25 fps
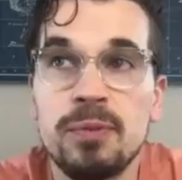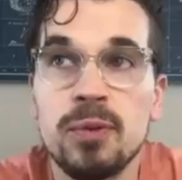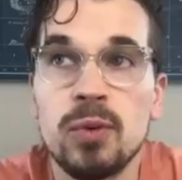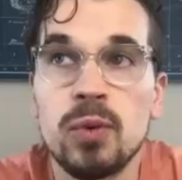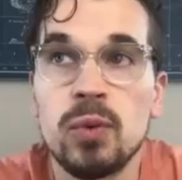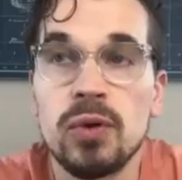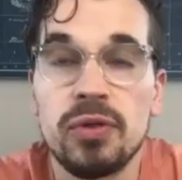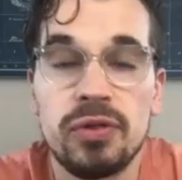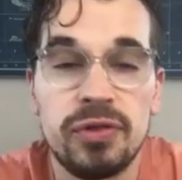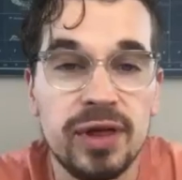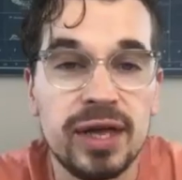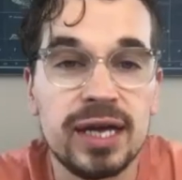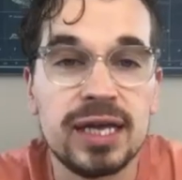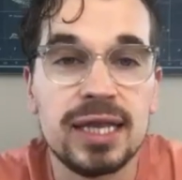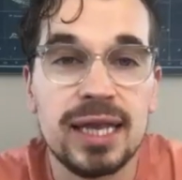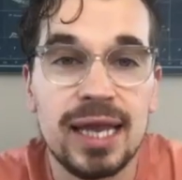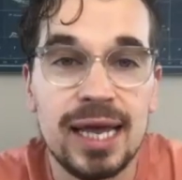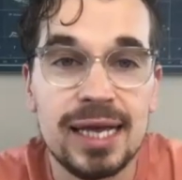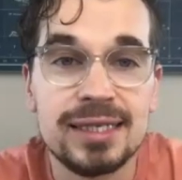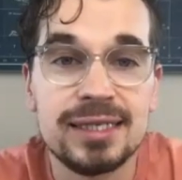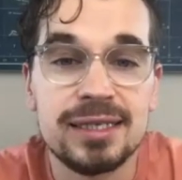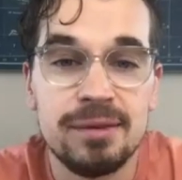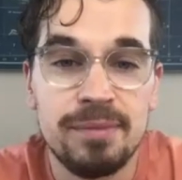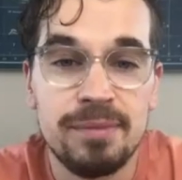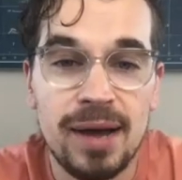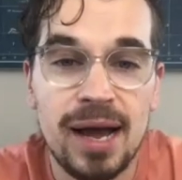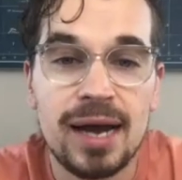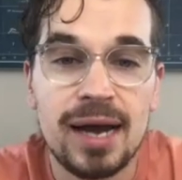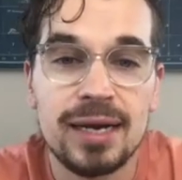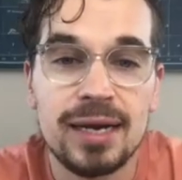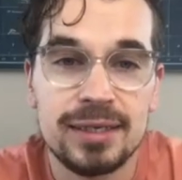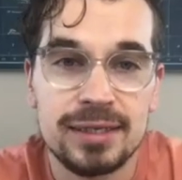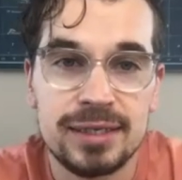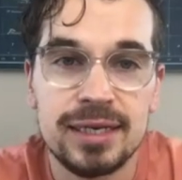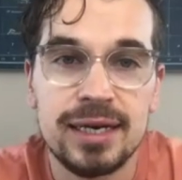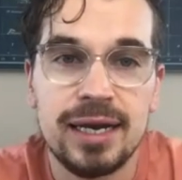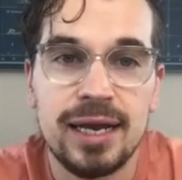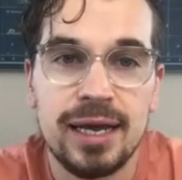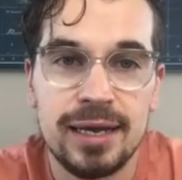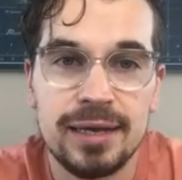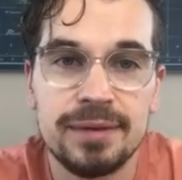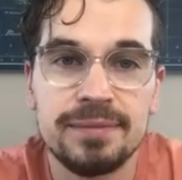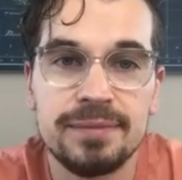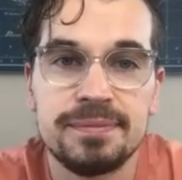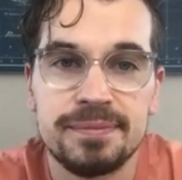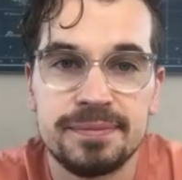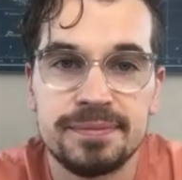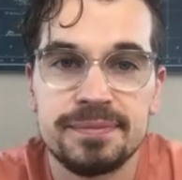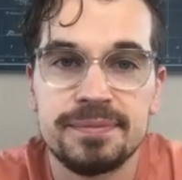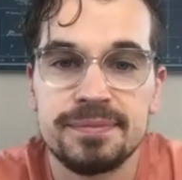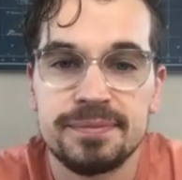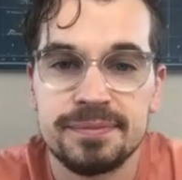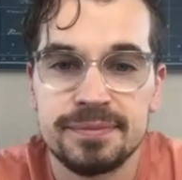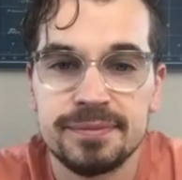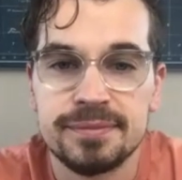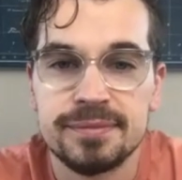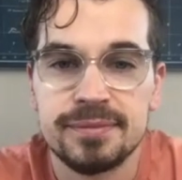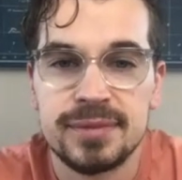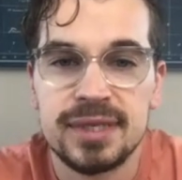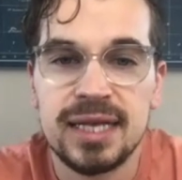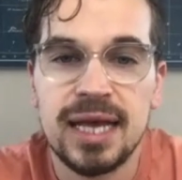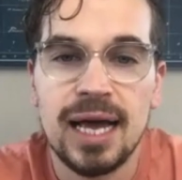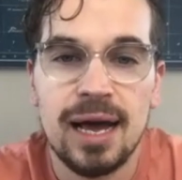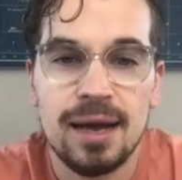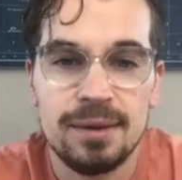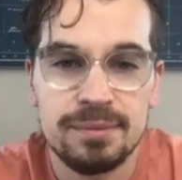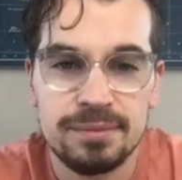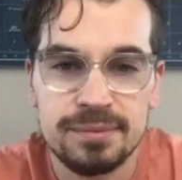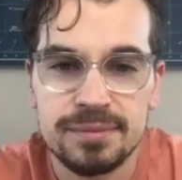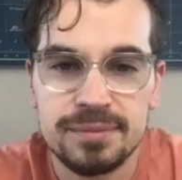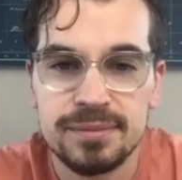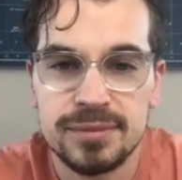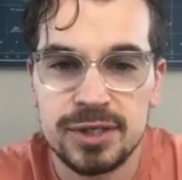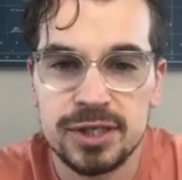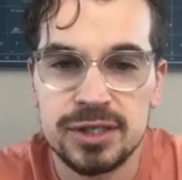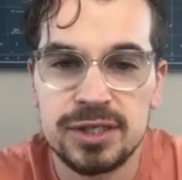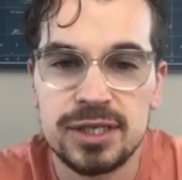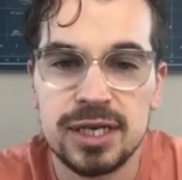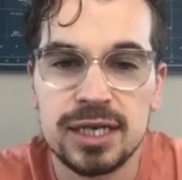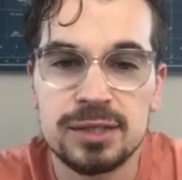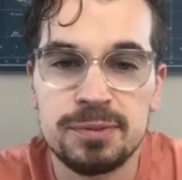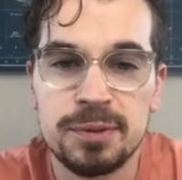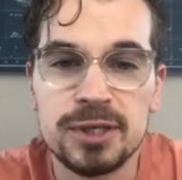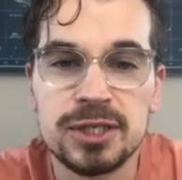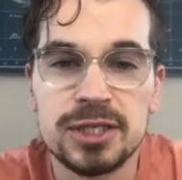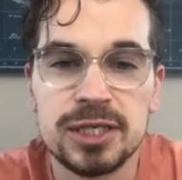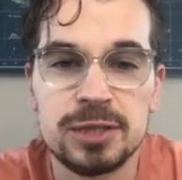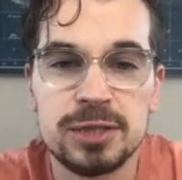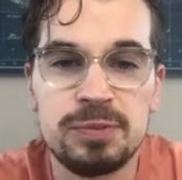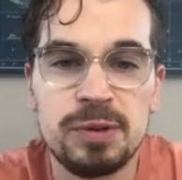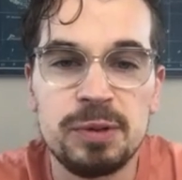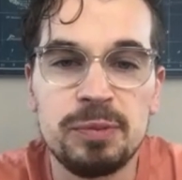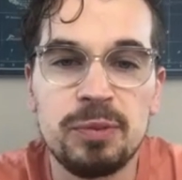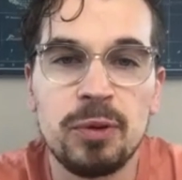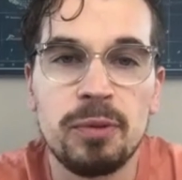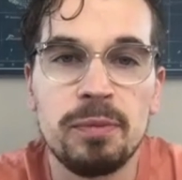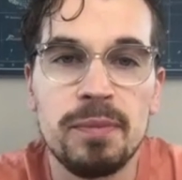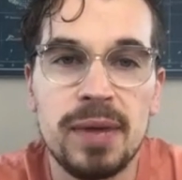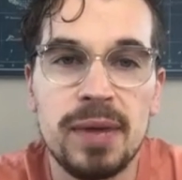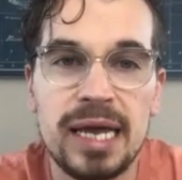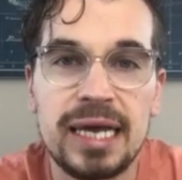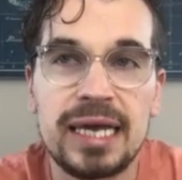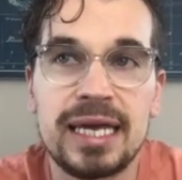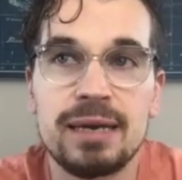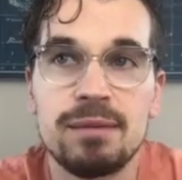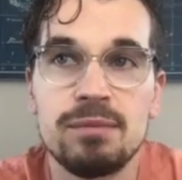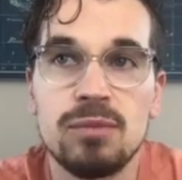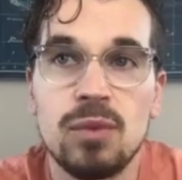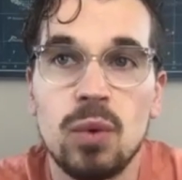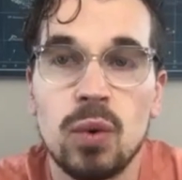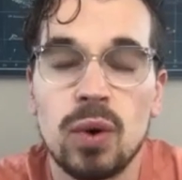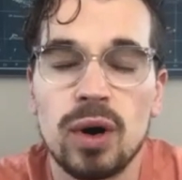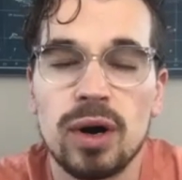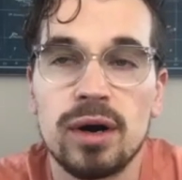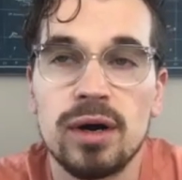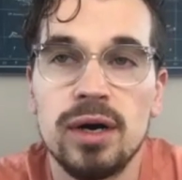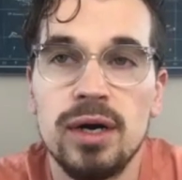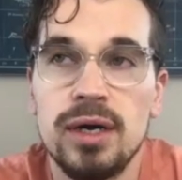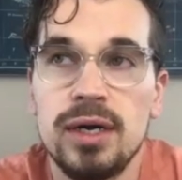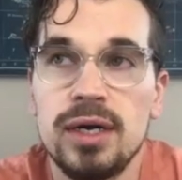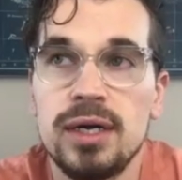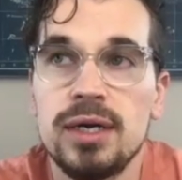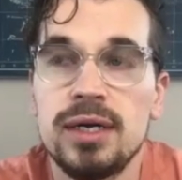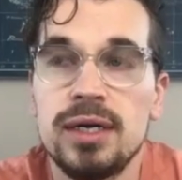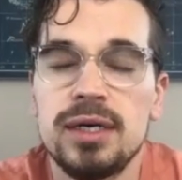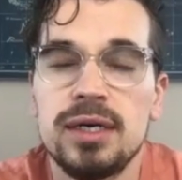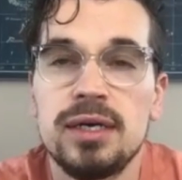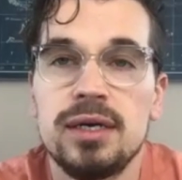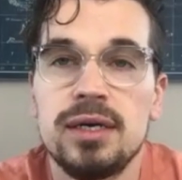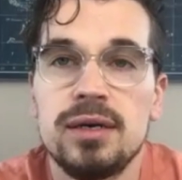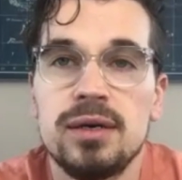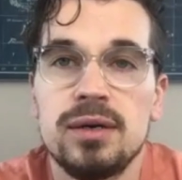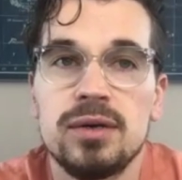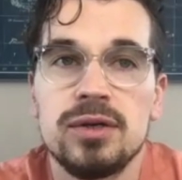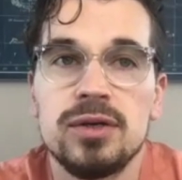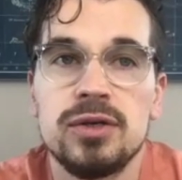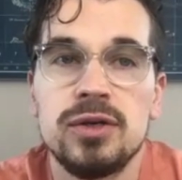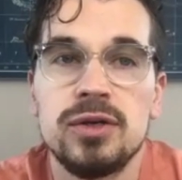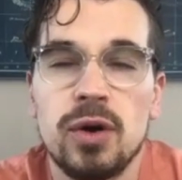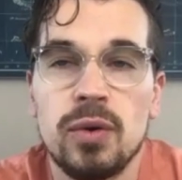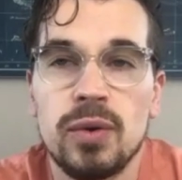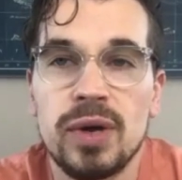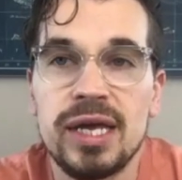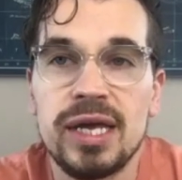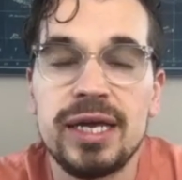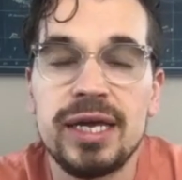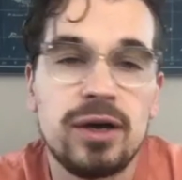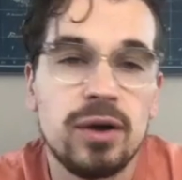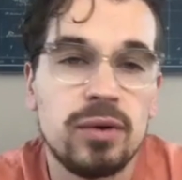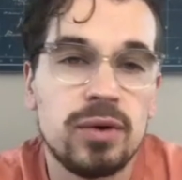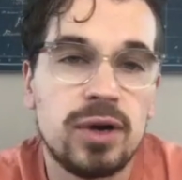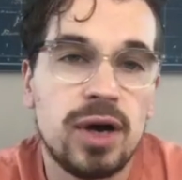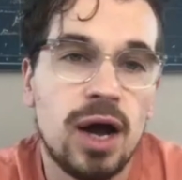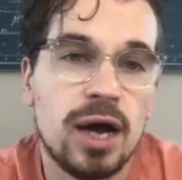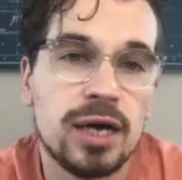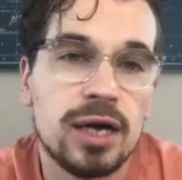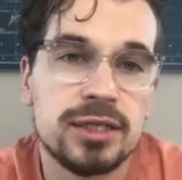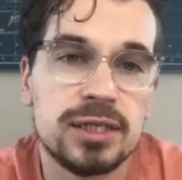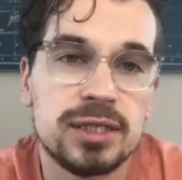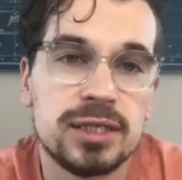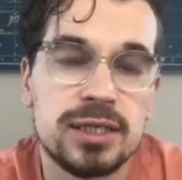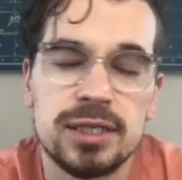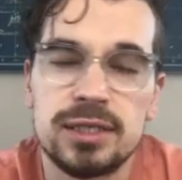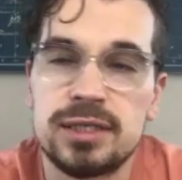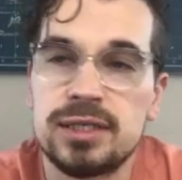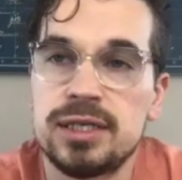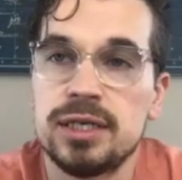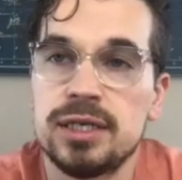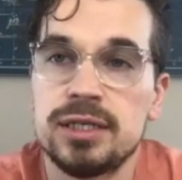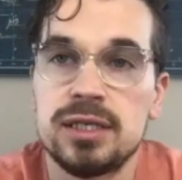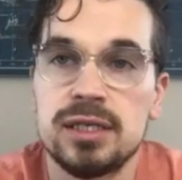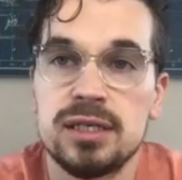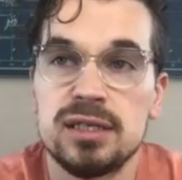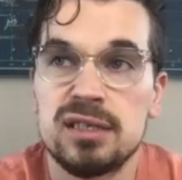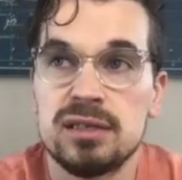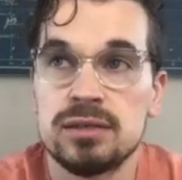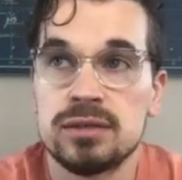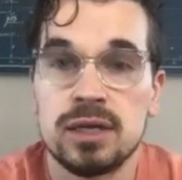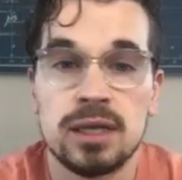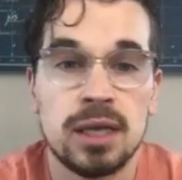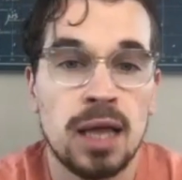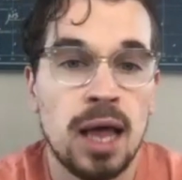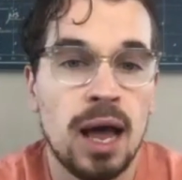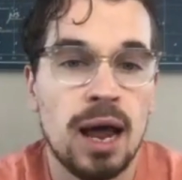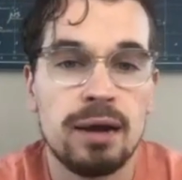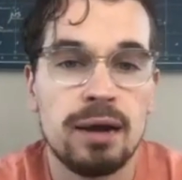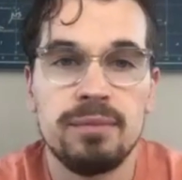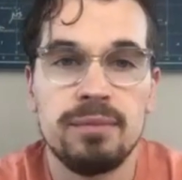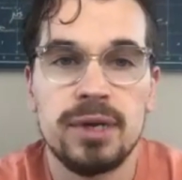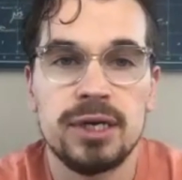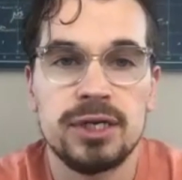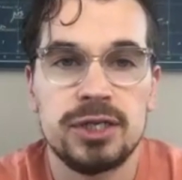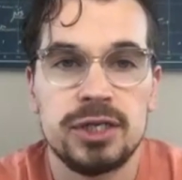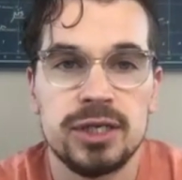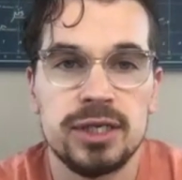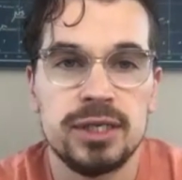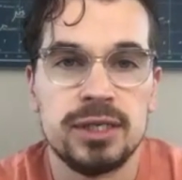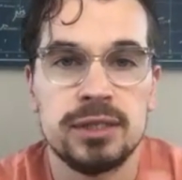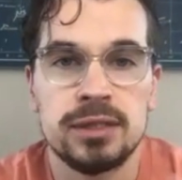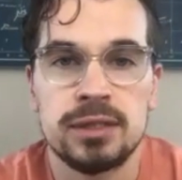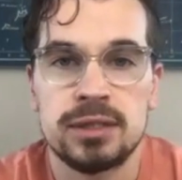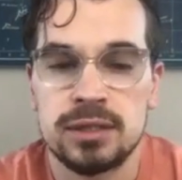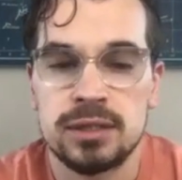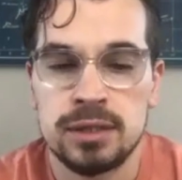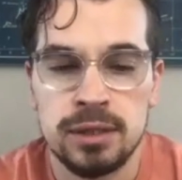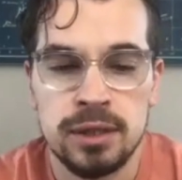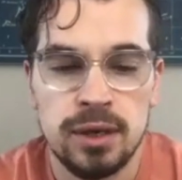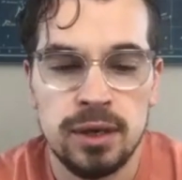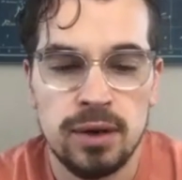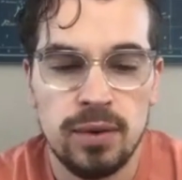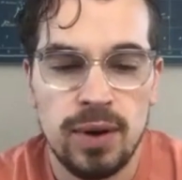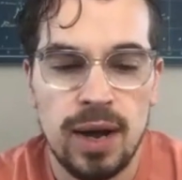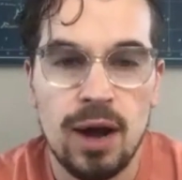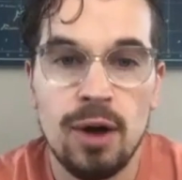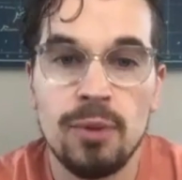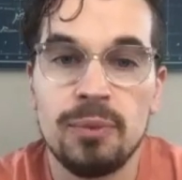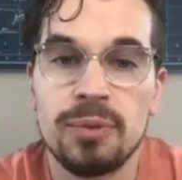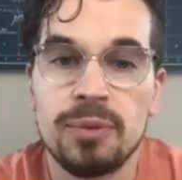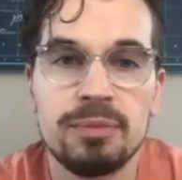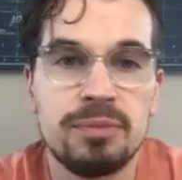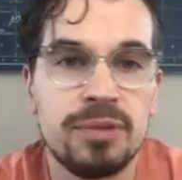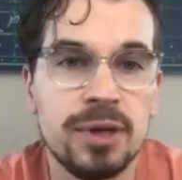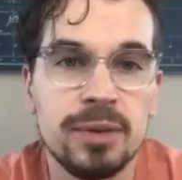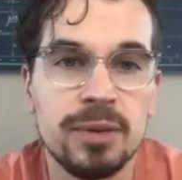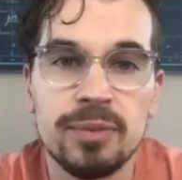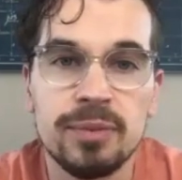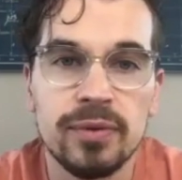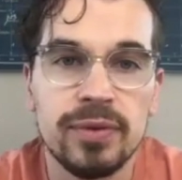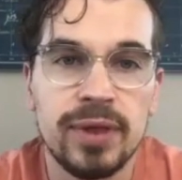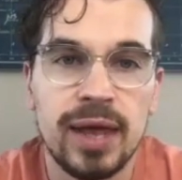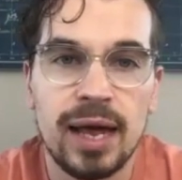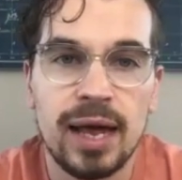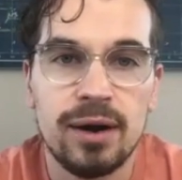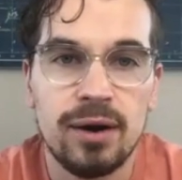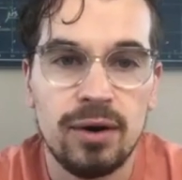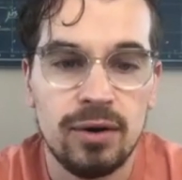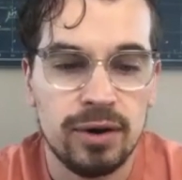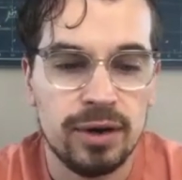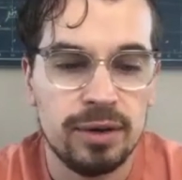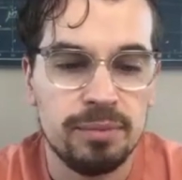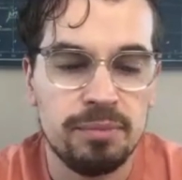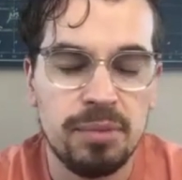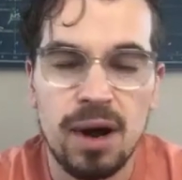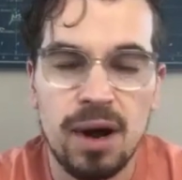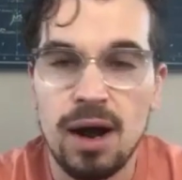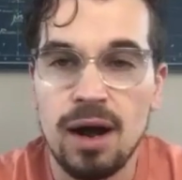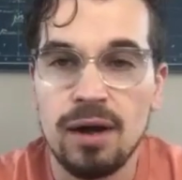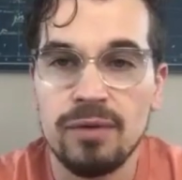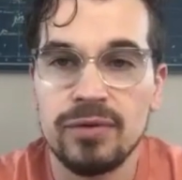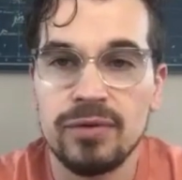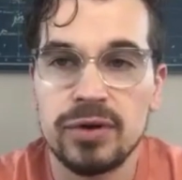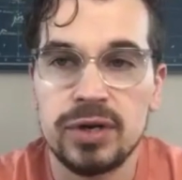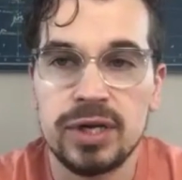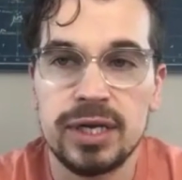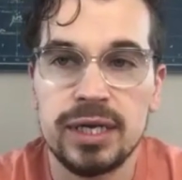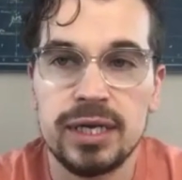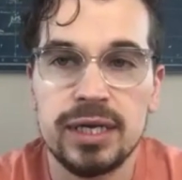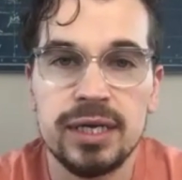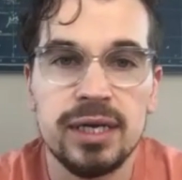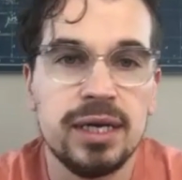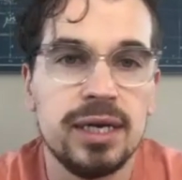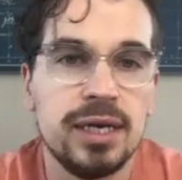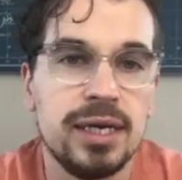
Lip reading: will think less about it. Yeah, especially as people are making more, eco-conscious decisions. There's a lot of missions, helping people that are in poverty,